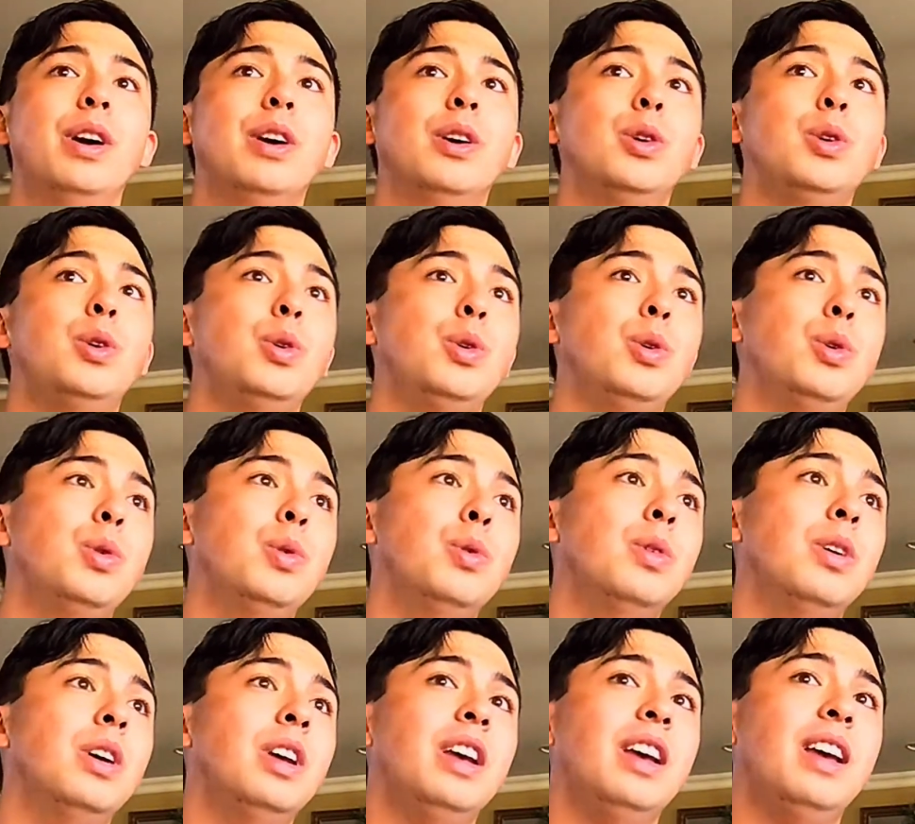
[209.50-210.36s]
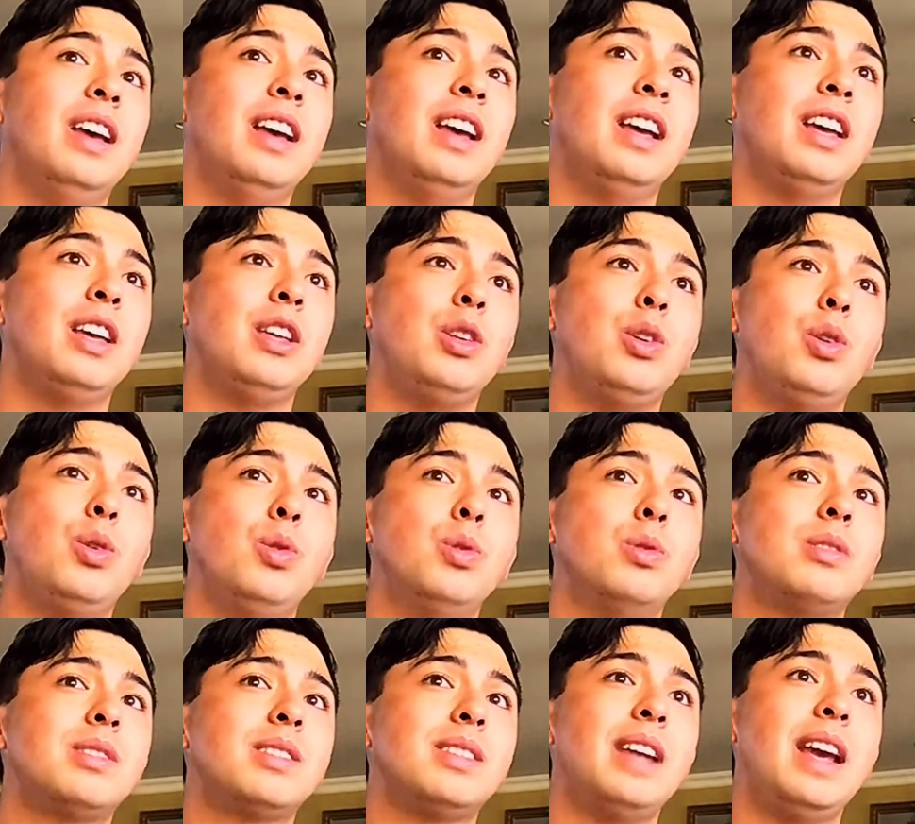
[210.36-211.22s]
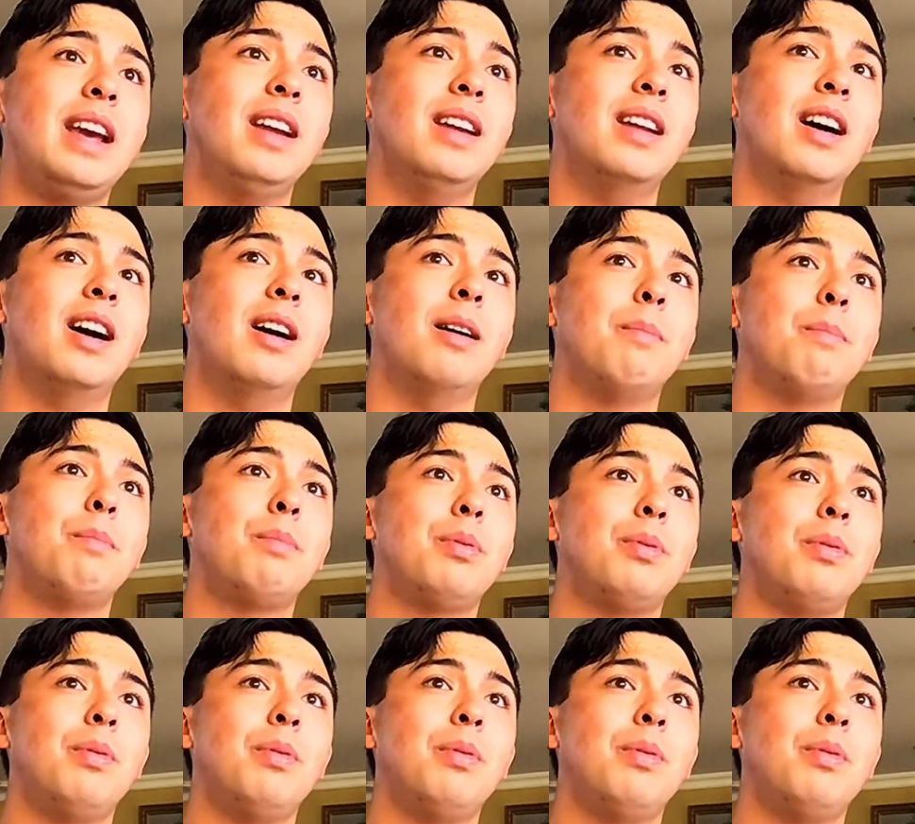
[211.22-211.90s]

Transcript: who you stayed up